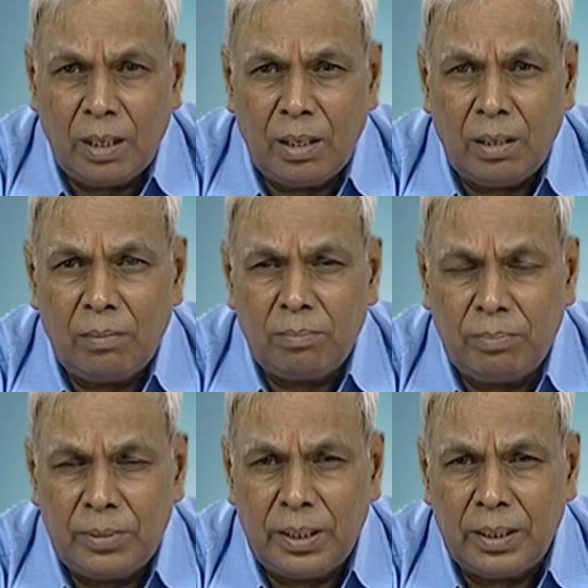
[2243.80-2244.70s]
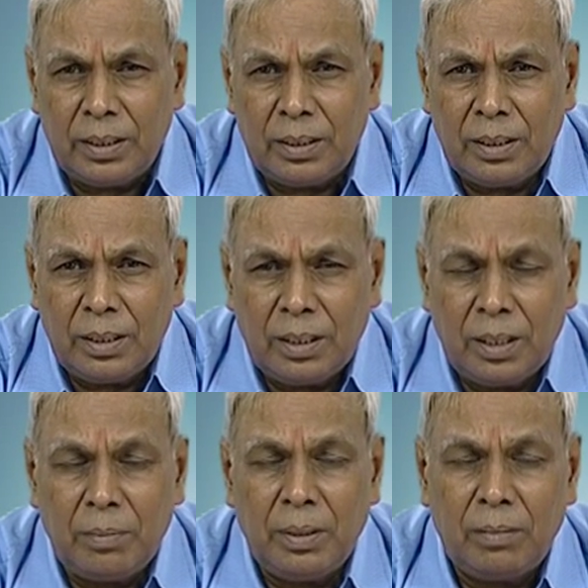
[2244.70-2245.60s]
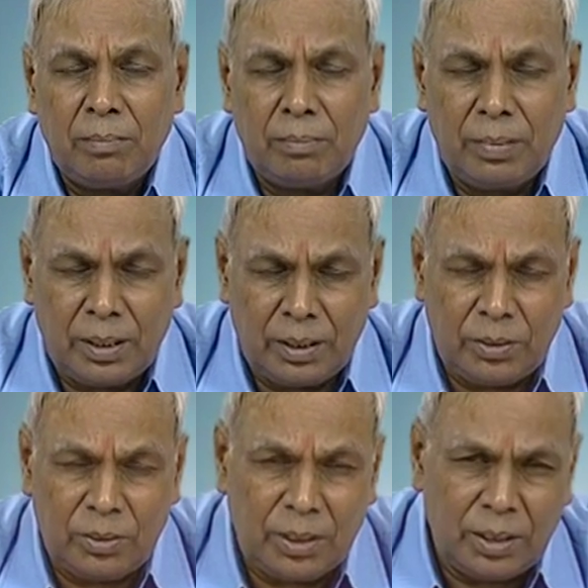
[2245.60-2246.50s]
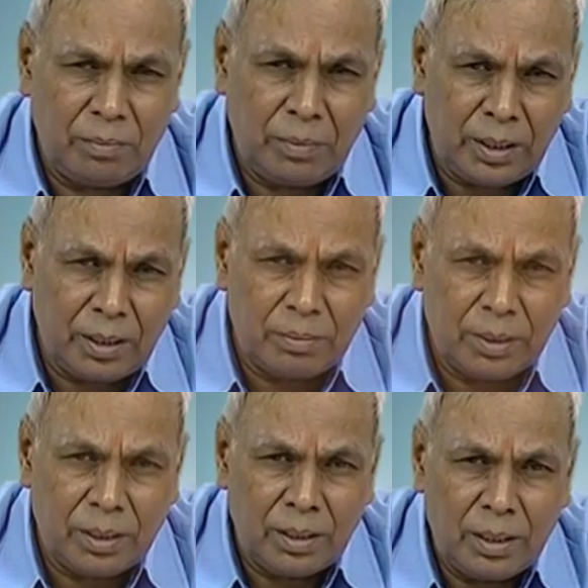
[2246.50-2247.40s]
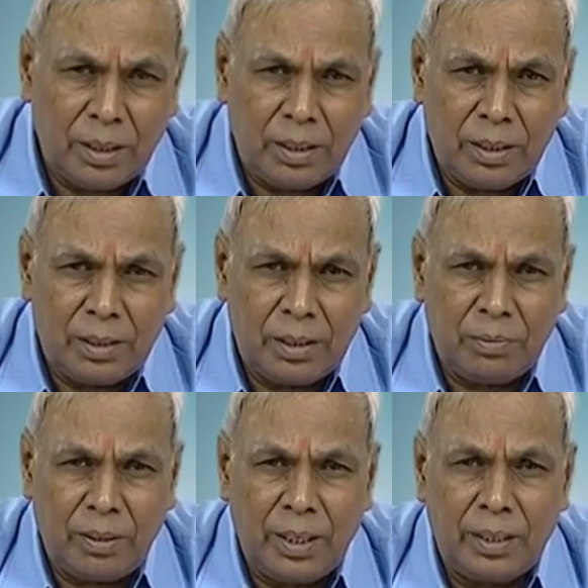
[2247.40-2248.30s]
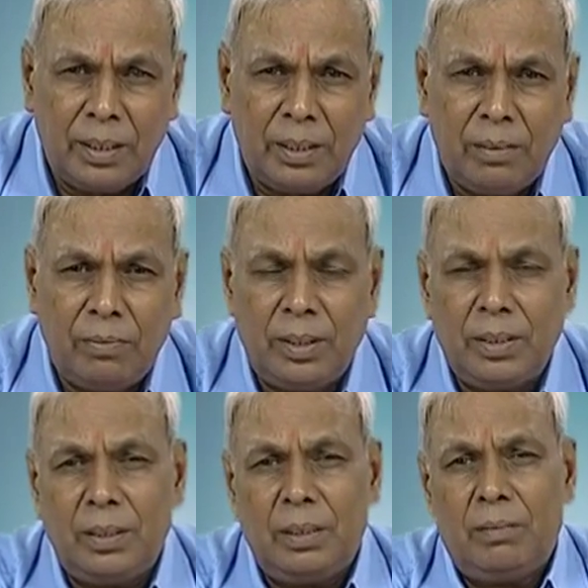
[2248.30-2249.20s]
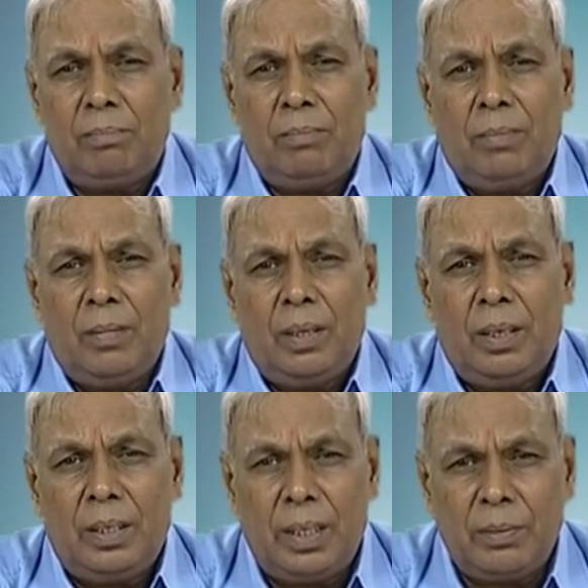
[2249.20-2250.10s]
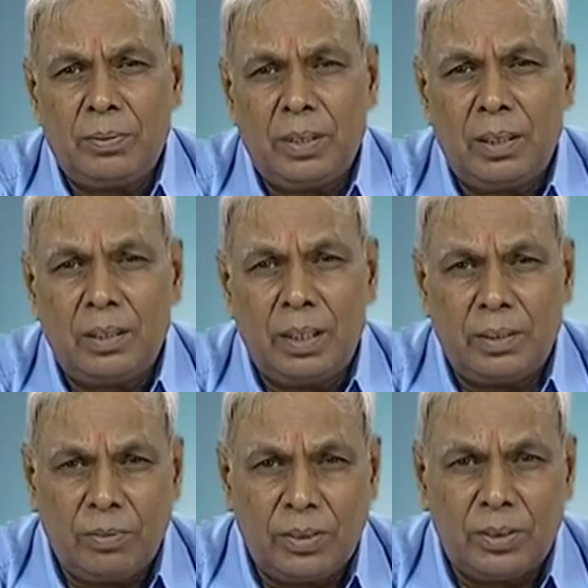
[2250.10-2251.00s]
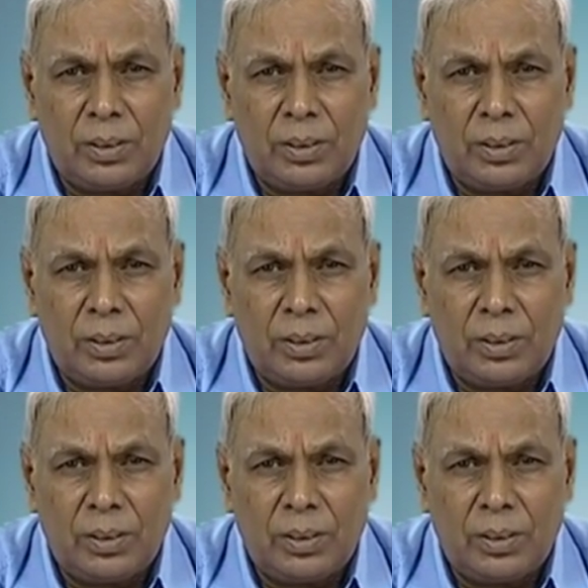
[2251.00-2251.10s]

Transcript: uh, there even because you see the many of the refinery even the naphtha that was